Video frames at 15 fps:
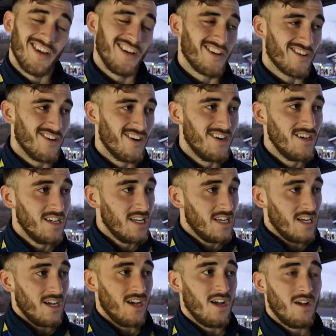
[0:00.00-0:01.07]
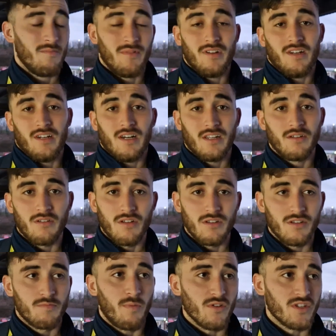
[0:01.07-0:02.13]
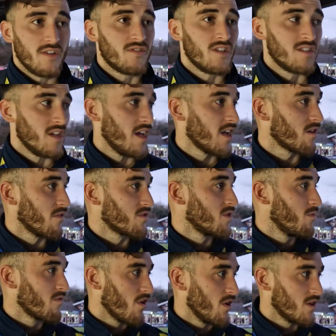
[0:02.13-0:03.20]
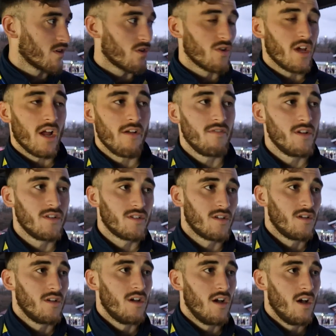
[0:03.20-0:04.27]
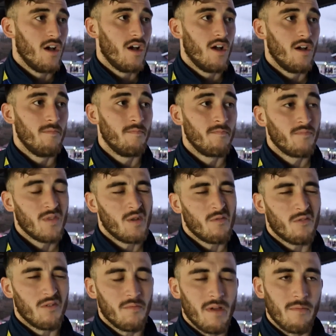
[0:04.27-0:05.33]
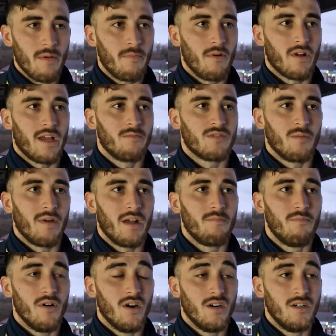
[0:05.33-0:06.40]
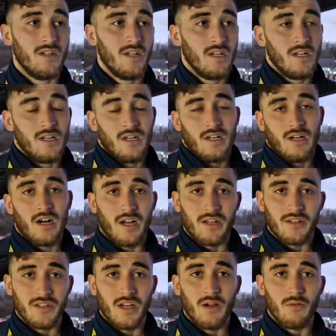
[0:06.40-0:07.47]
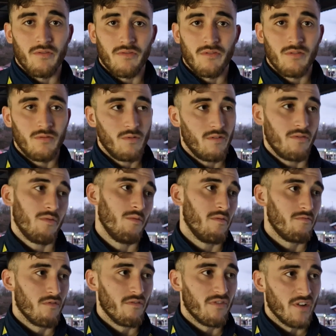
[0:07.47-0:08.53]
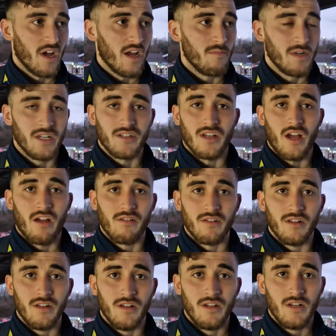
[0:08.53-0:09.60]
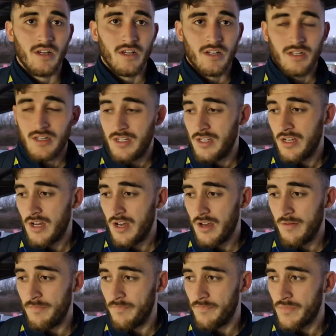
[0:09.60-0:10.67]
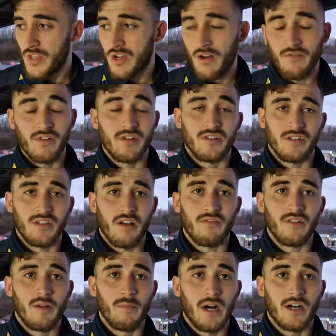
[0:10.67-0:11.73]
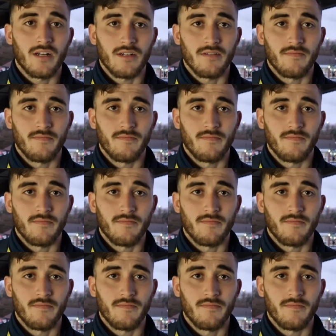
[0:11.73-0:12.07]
There you go. And there's positives to take. Obviously, we've got in good areas. Could have maybe put game to bed, but like I say, we've run for 90 minutes there, and the confidence is definitely back.